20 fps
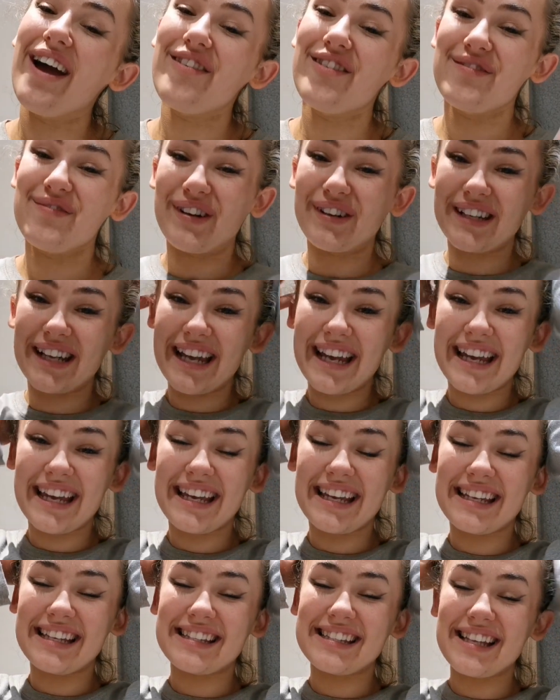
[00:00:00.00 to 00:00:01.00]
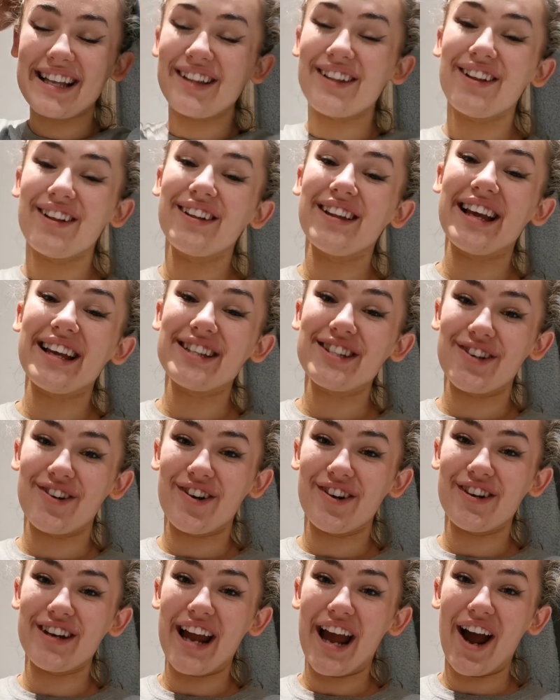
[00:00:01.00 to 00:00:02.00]
everybody, it is a lot later
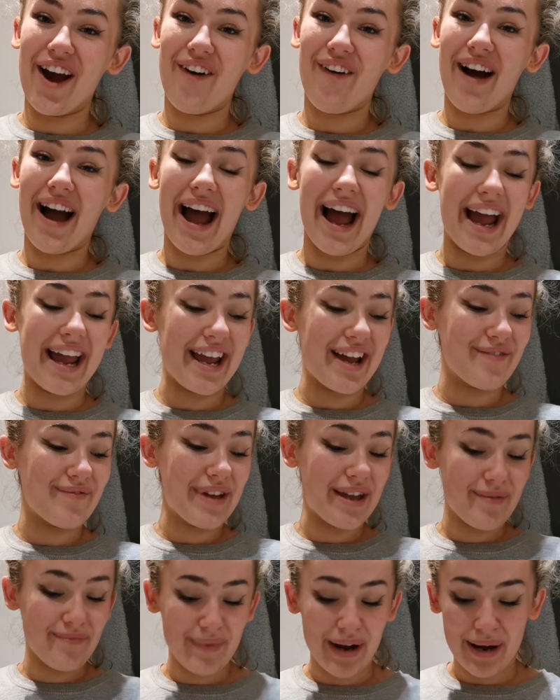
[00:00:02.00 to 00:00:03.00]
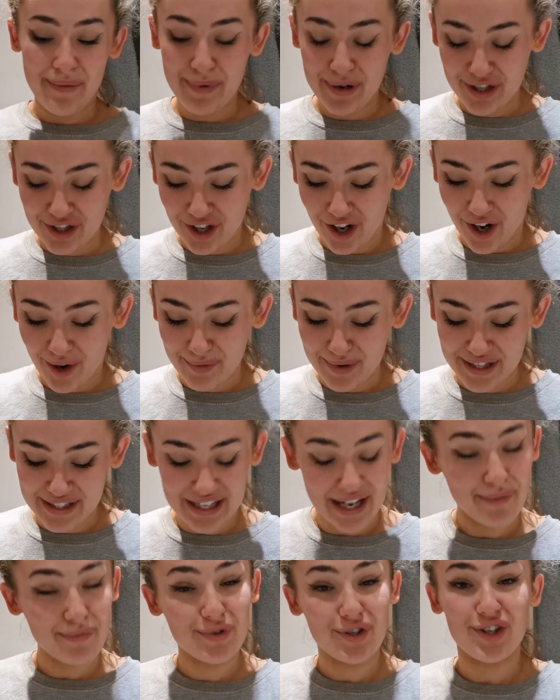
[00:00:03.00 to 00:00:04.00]
on now. I am in my pyjamas.
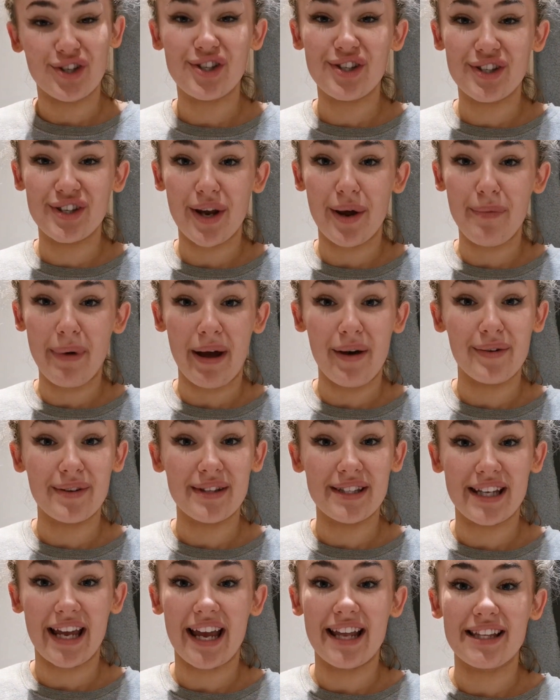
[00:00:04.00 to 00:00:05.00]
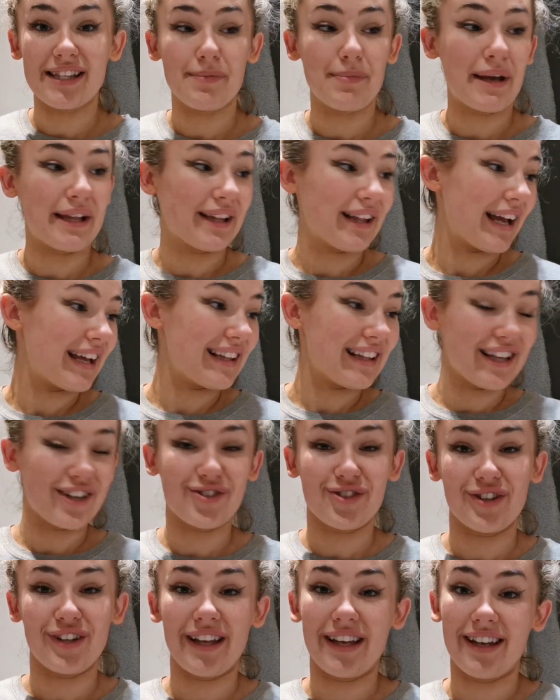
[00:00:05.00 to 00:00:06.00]
I'm just about to get into bed, like
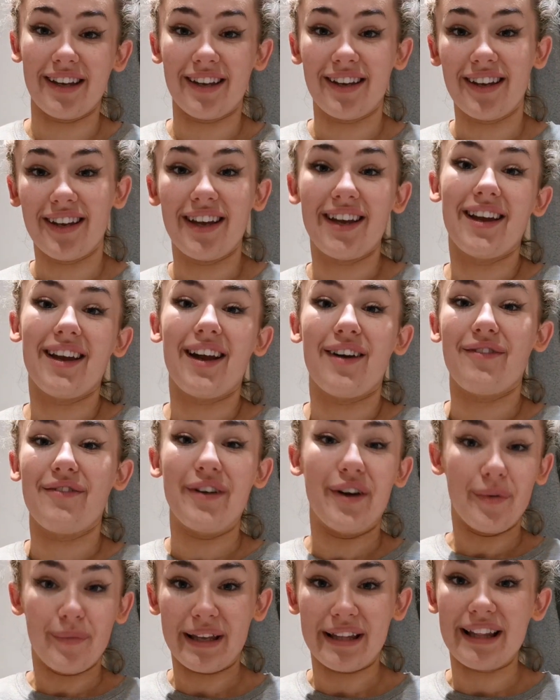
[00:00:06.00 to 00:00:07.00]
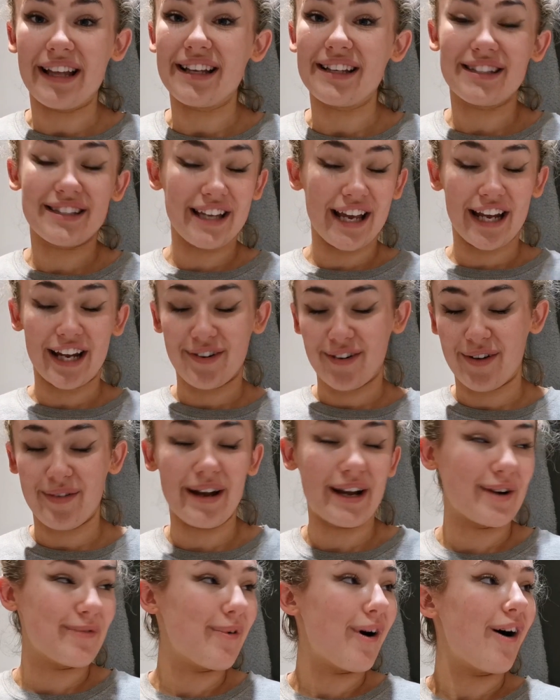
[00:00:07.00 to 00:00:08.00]
literally filming this, taking my
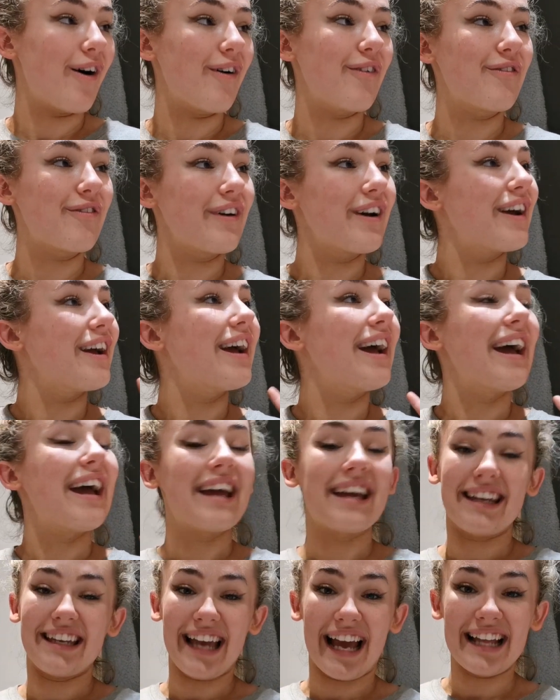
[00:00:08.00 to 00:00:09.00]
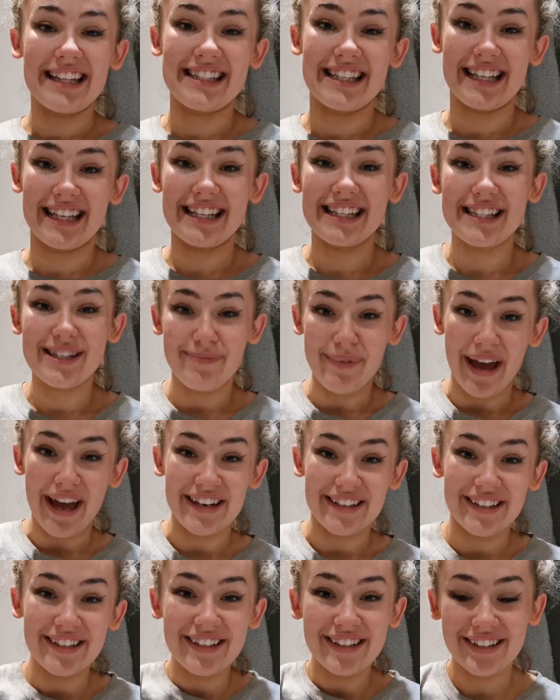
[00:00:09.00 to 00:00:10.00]
makeup off, getting into bed.